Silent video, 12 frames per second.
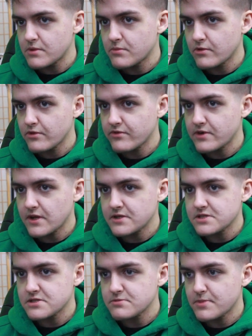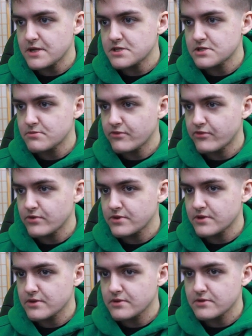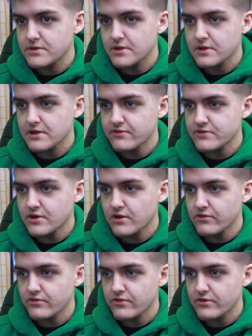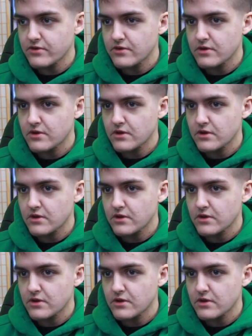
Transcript: Bit more of an anticipation before the lift off.